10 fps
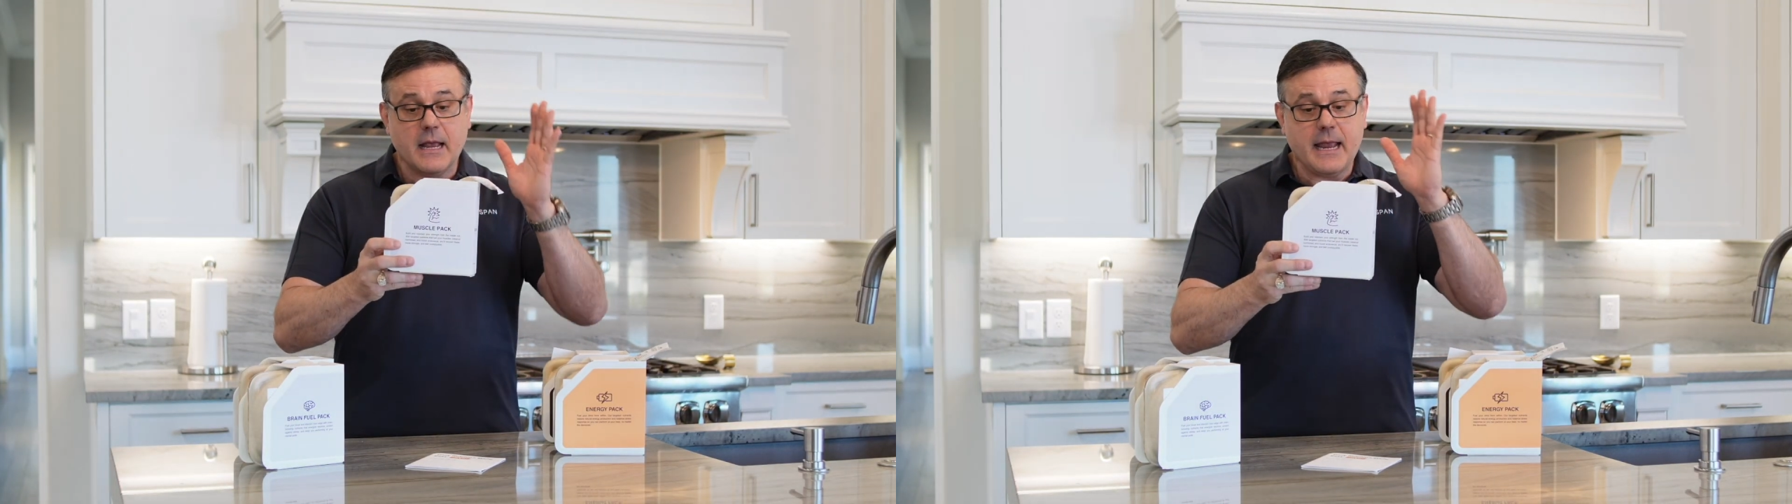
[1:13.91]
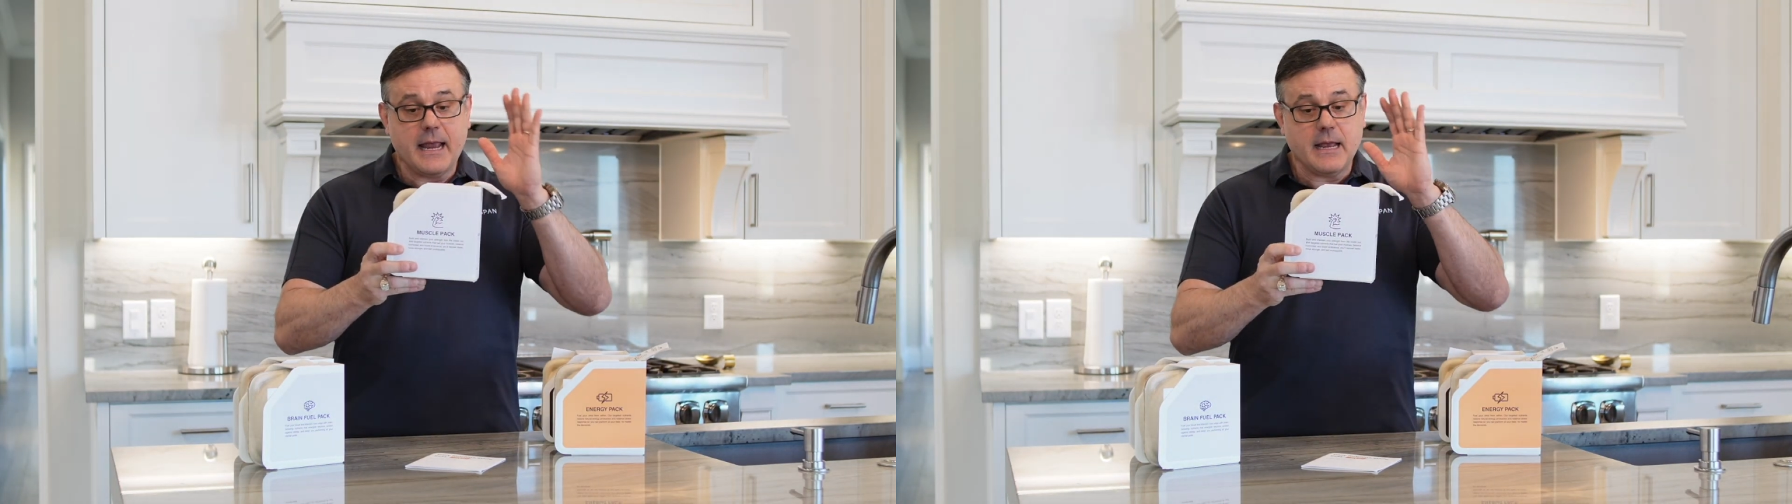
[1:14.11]

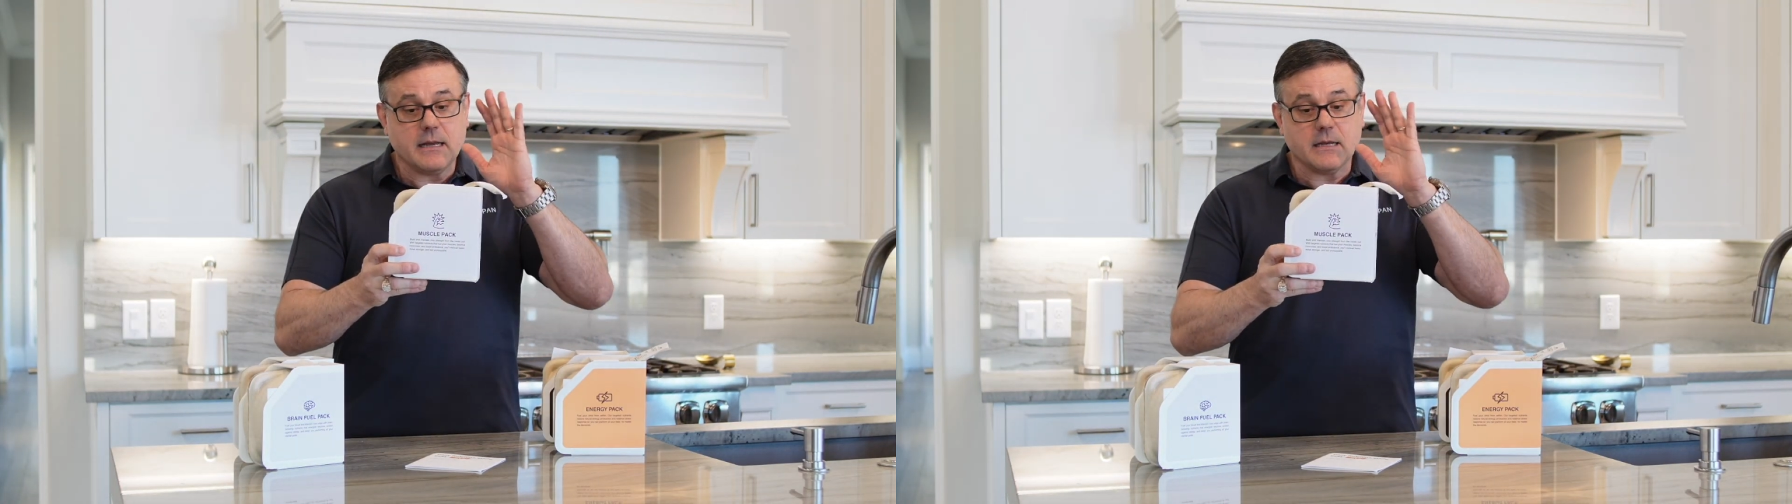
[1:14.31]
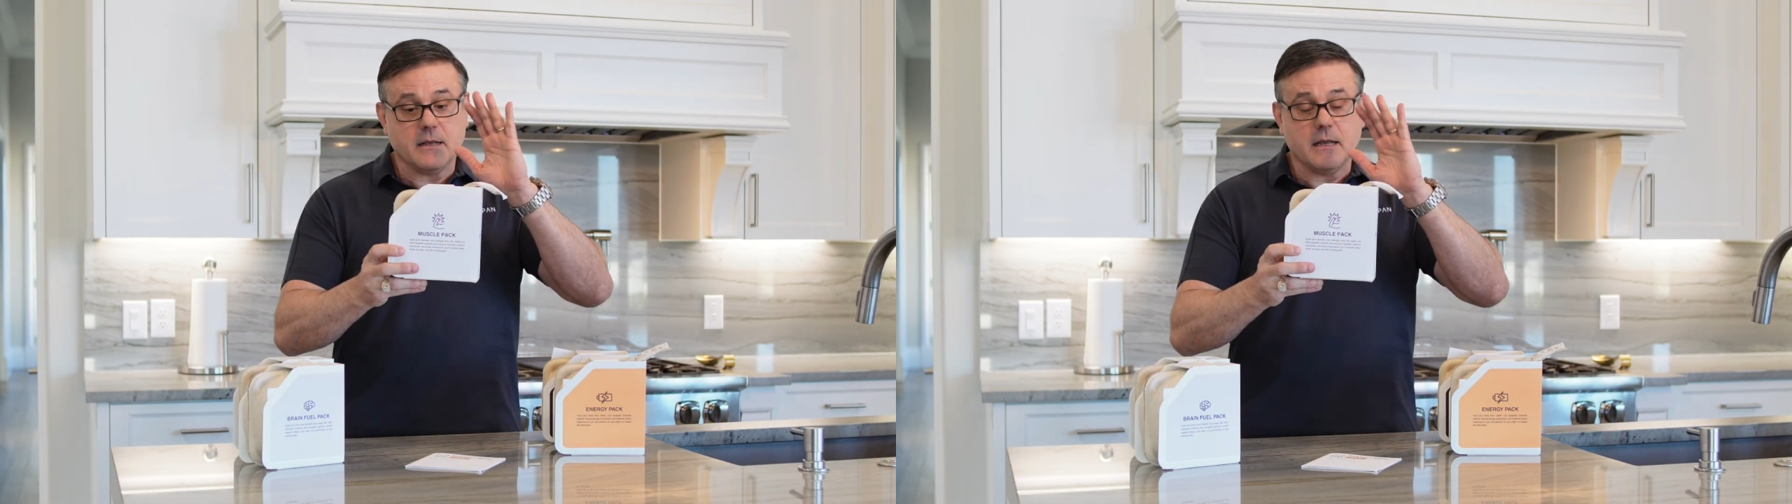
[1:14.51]

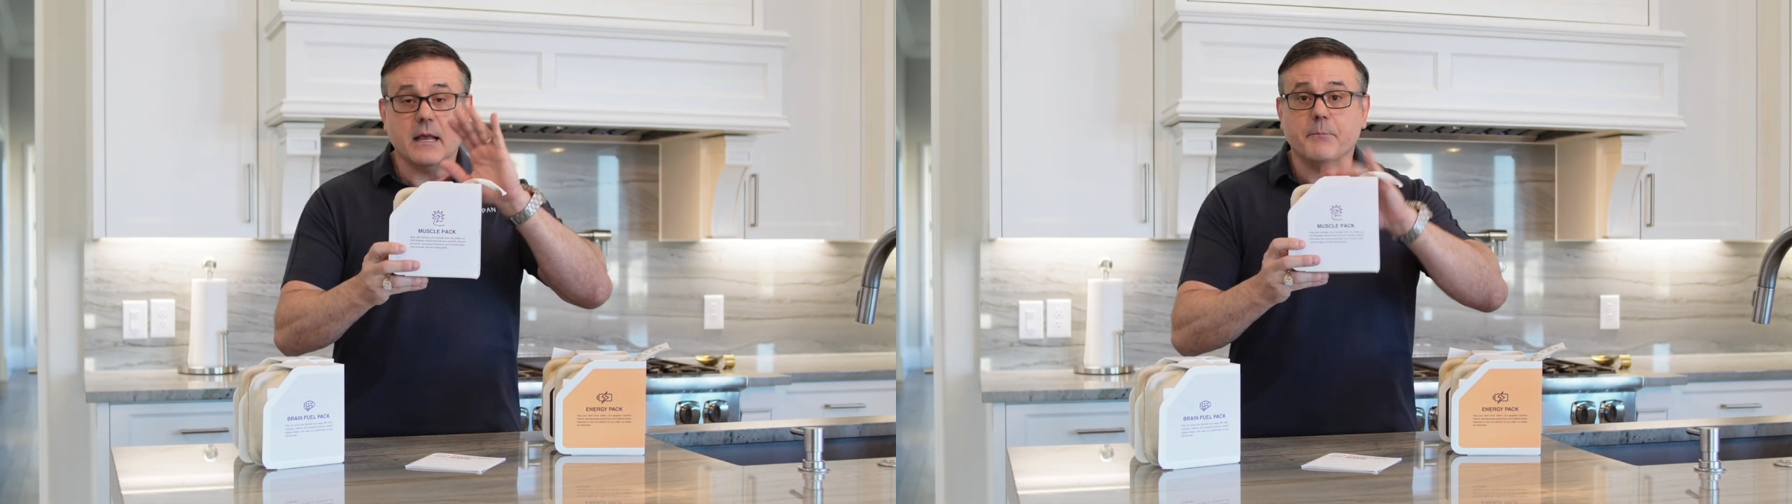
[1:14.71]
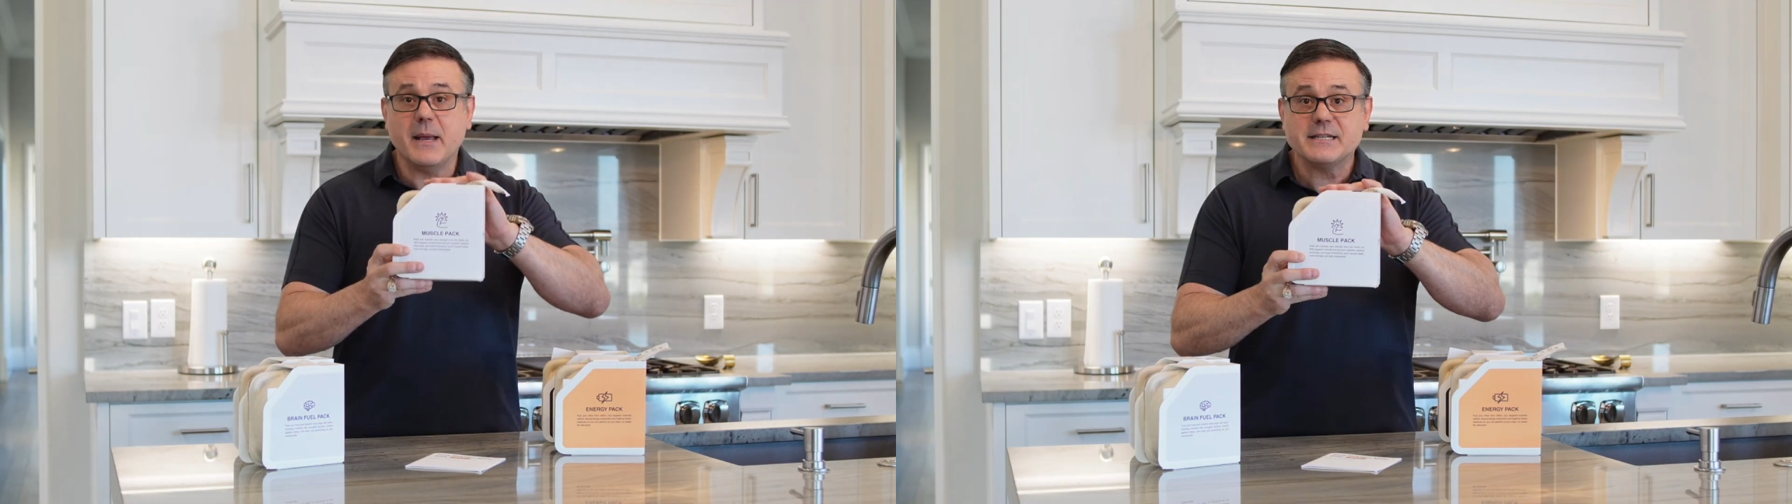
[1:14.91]
and
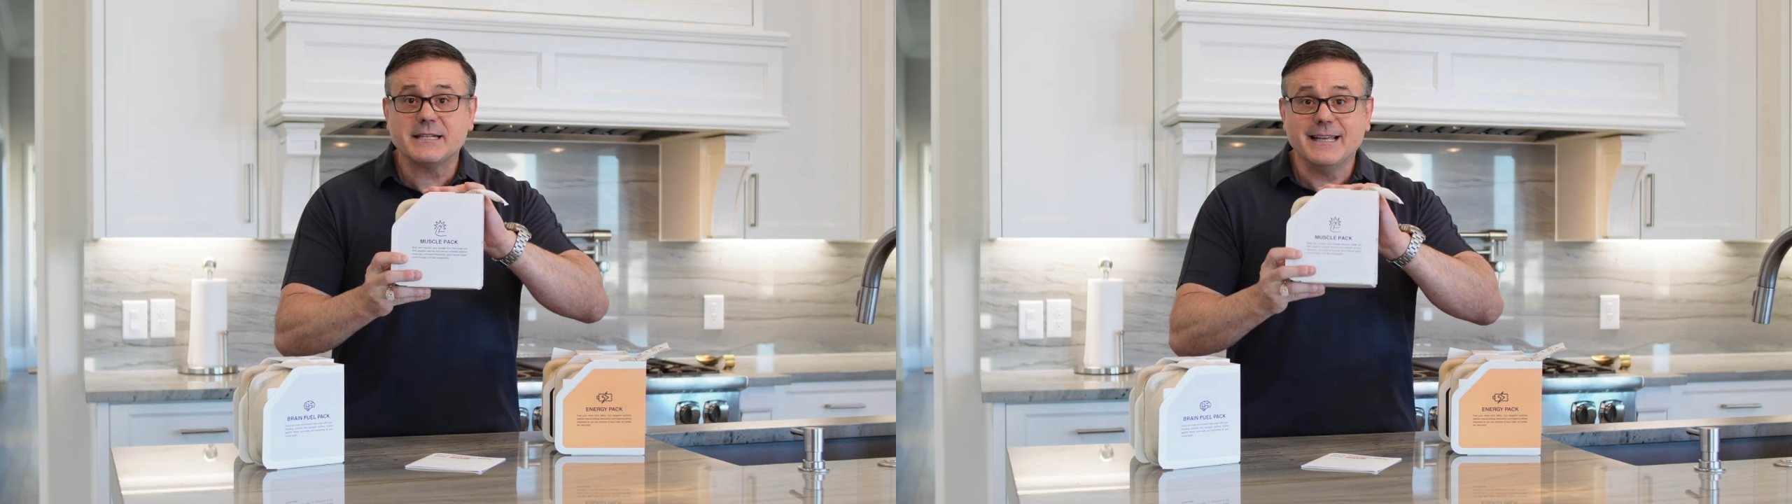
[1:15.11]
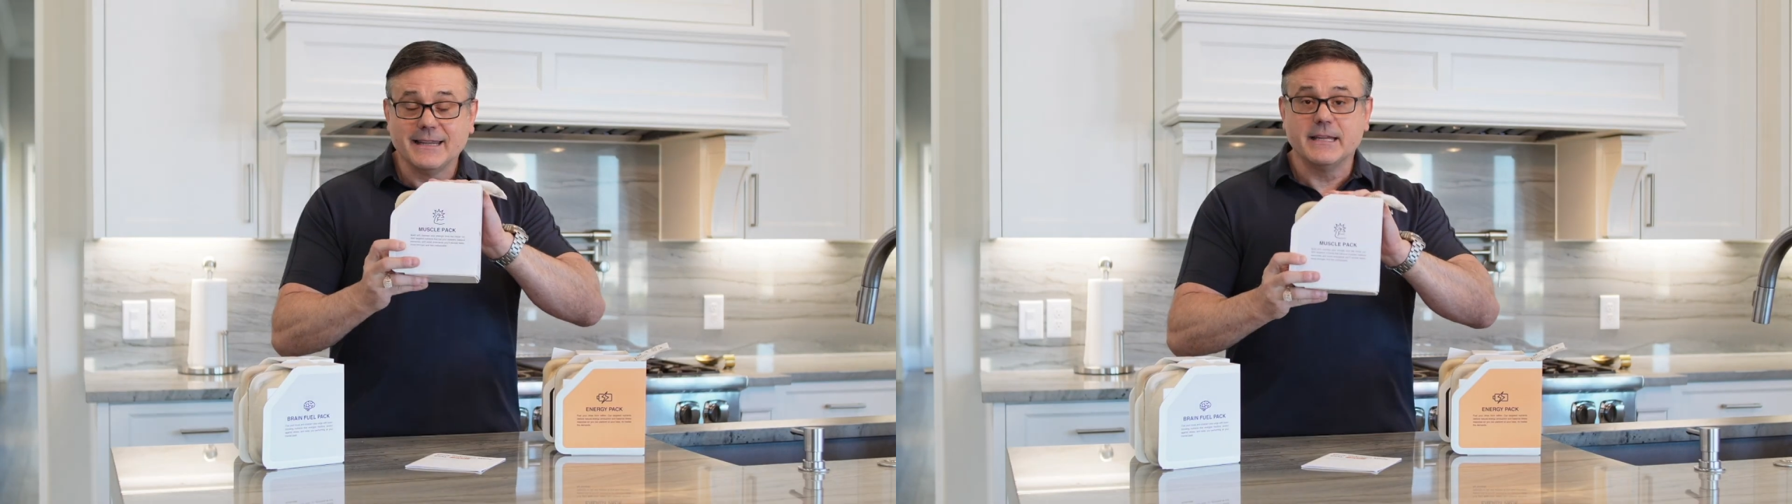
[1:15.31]
it
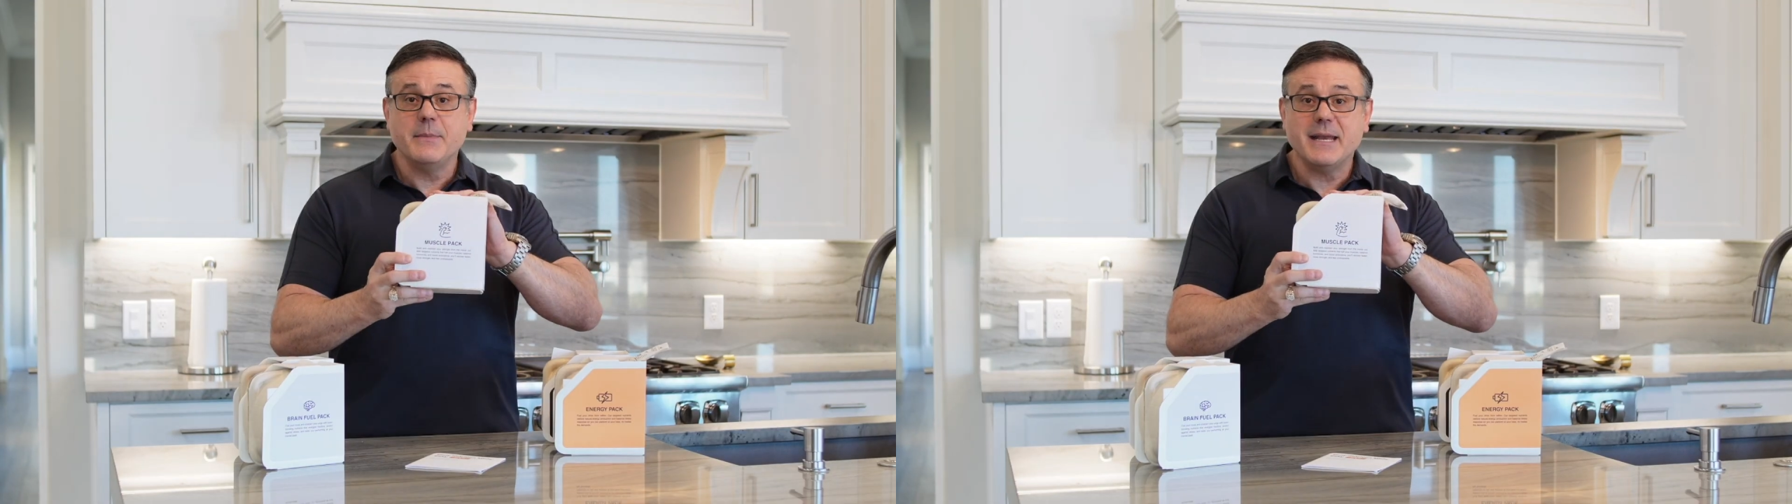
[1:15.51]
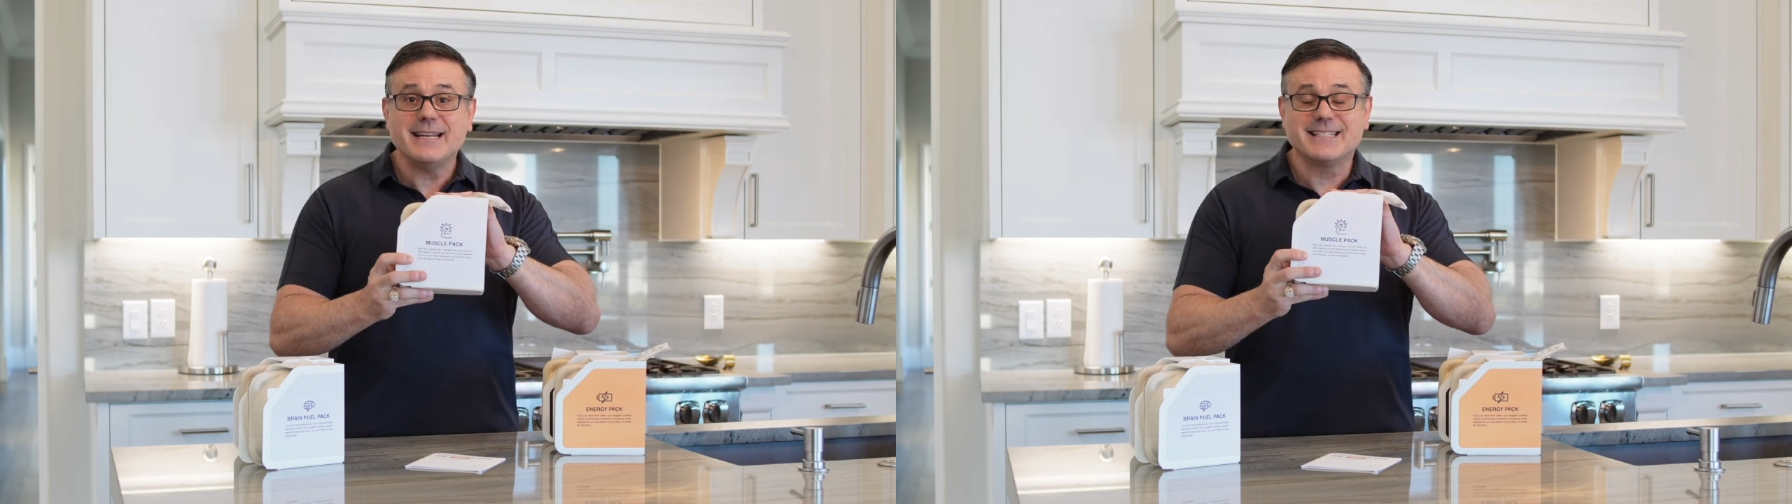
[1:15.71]
basically
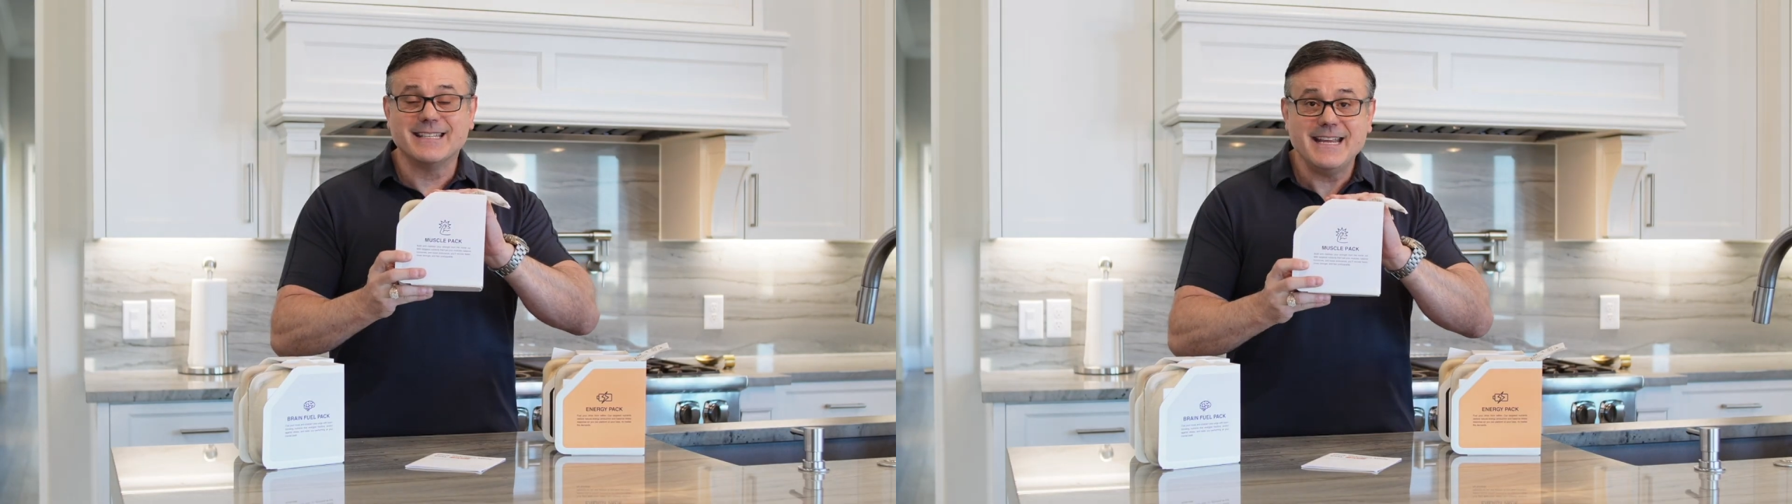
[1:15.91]
eliminates the